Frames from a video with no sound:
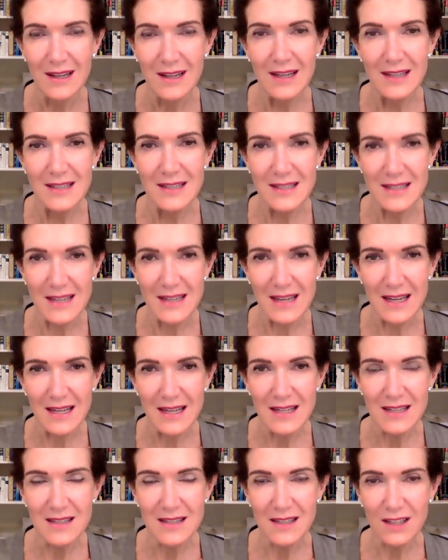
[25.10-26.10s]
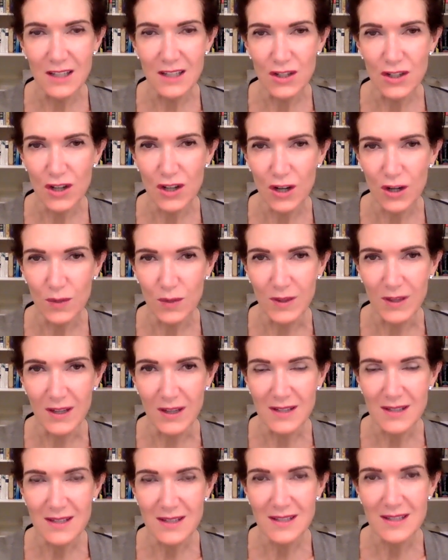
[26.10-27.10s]
Today, he's going to talk with
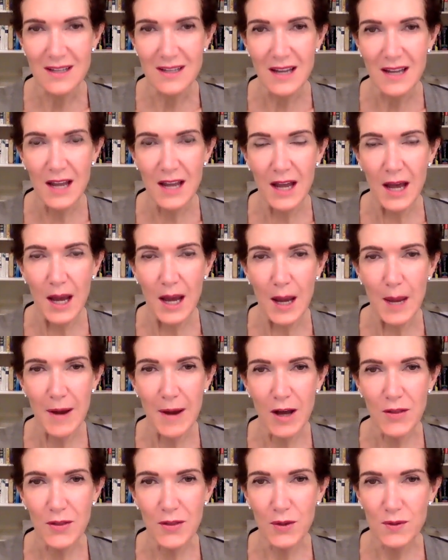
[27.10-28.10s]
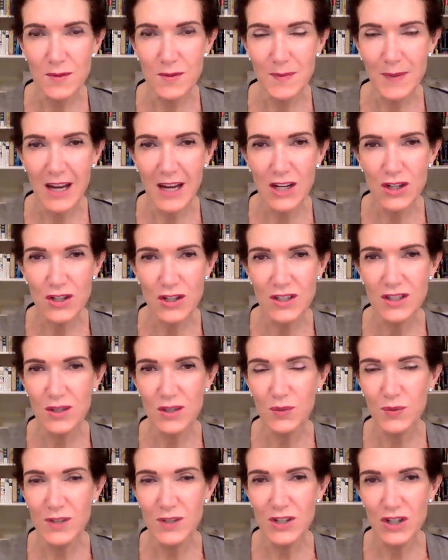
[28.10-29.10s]
us about those patients
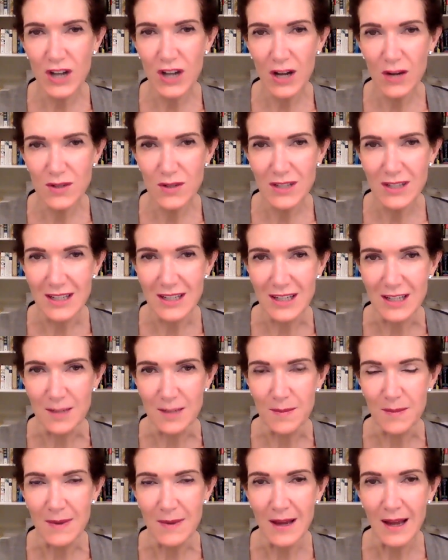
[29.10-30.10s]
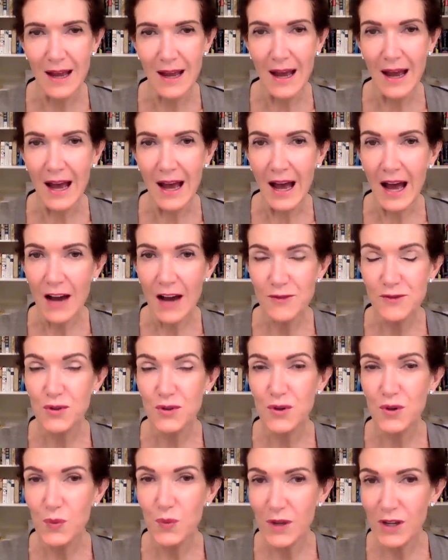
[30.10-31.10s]
that reach out to him
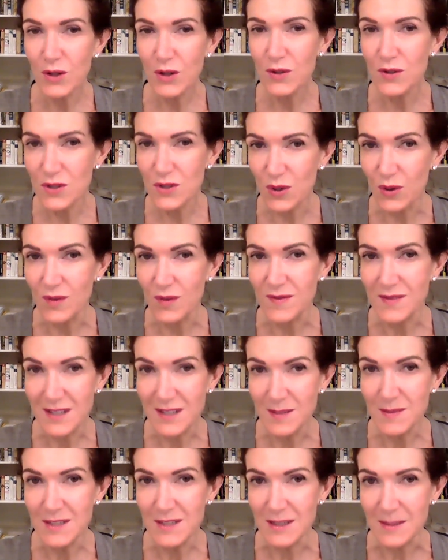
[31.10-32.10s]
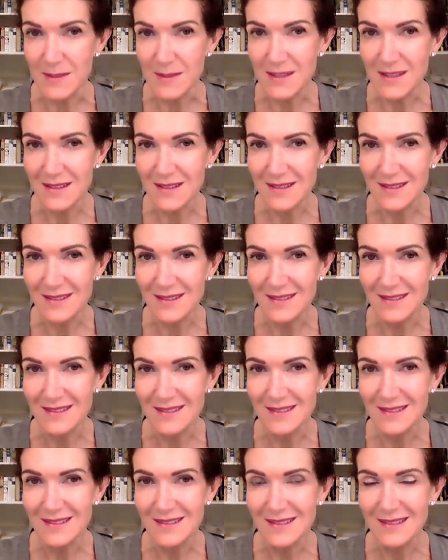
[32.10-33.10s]
after a week or so of symptoms.
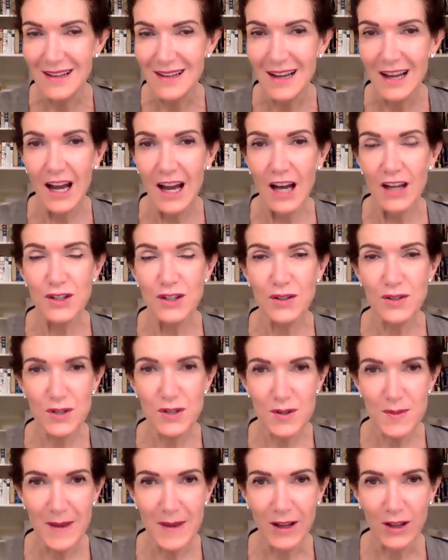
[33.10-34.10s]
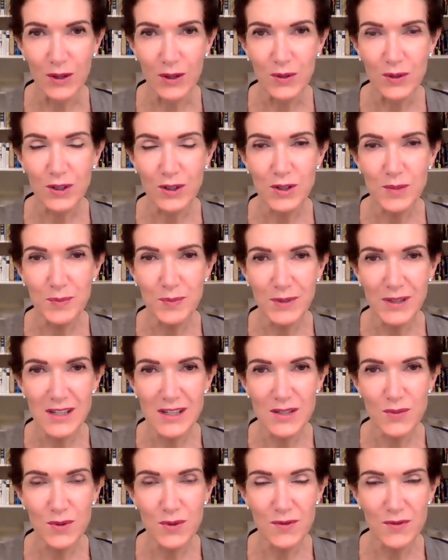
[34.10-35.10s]
Dr. DeMello, can you
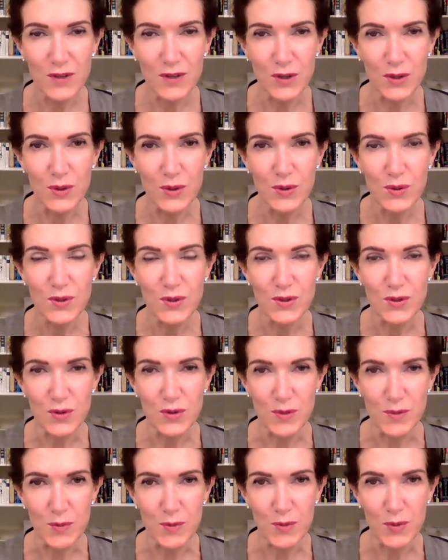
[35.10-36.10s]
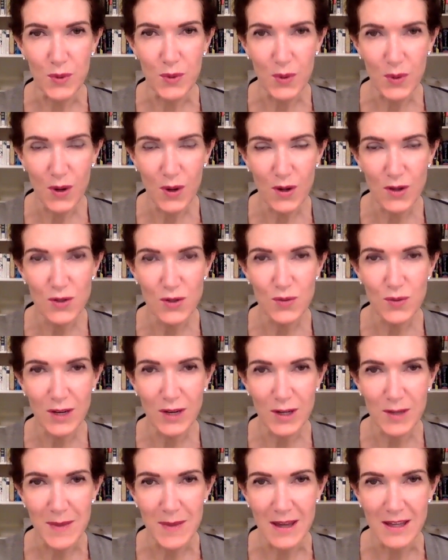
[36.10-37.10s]
please review the treatment protocols you
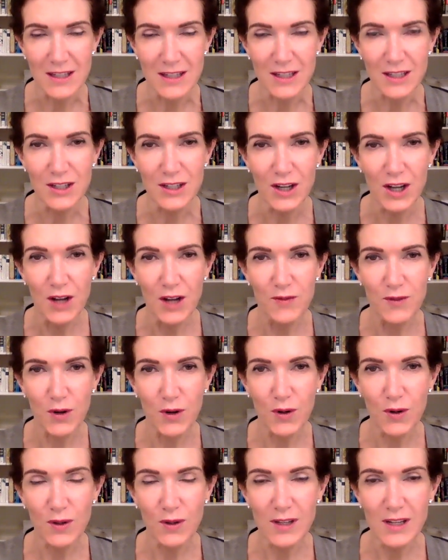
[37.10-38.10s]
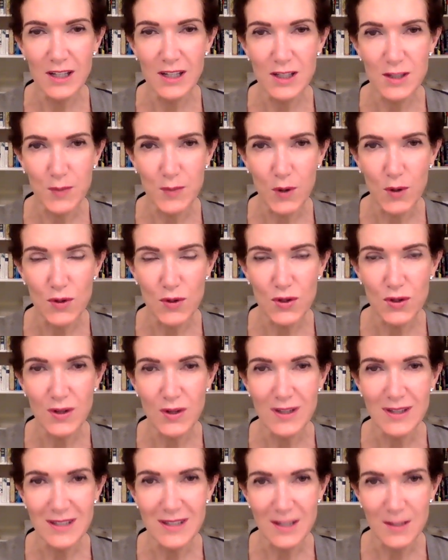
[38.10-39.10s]
recommended for early exposure
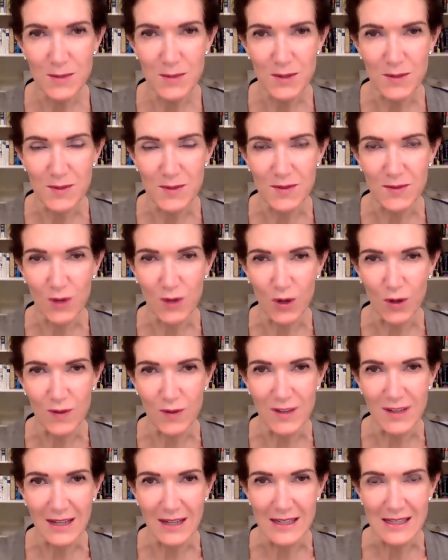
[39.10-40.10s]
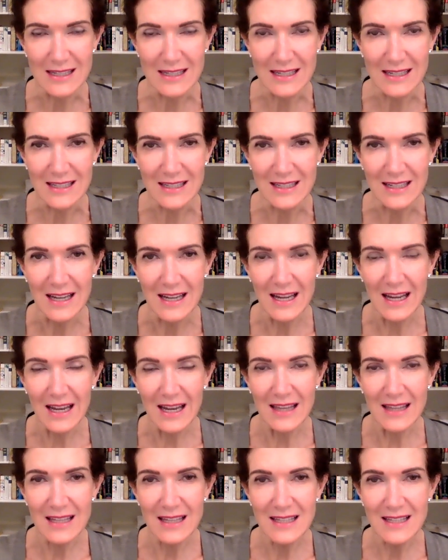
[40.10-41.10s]
and symptoms of COVID-19,
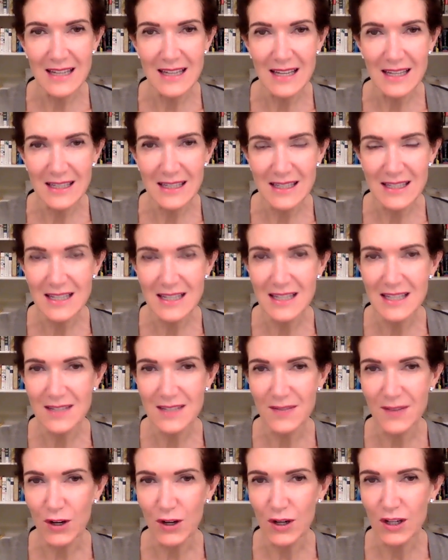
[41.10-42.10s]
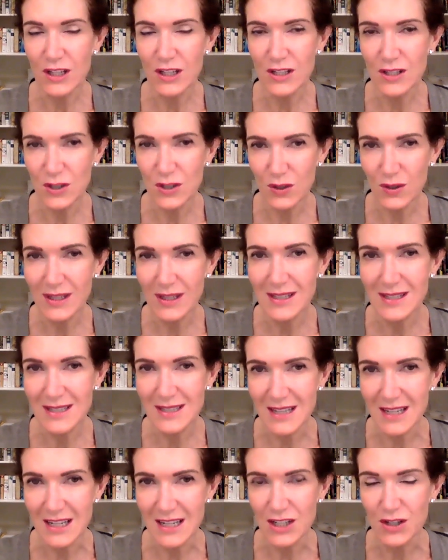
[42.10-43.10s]
and then take us to this very concerning
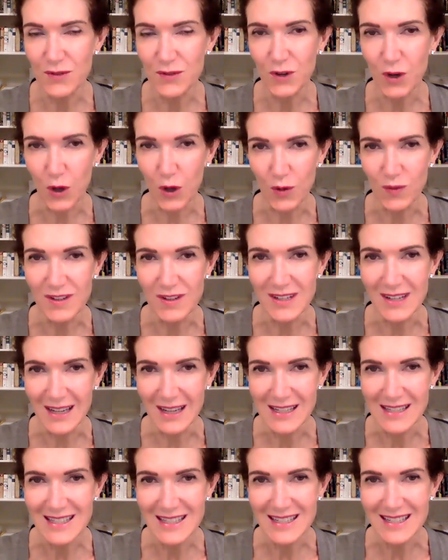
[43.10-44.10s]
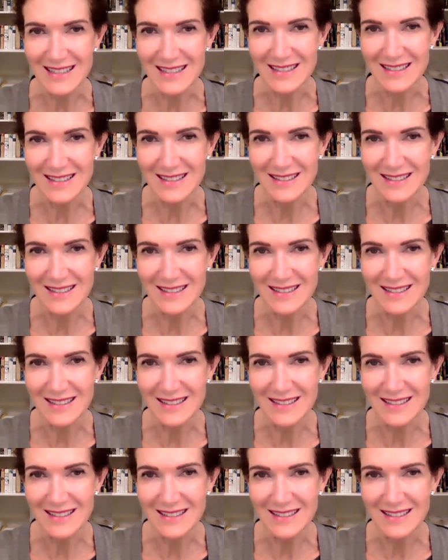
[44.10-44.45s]
stage of COVID-19?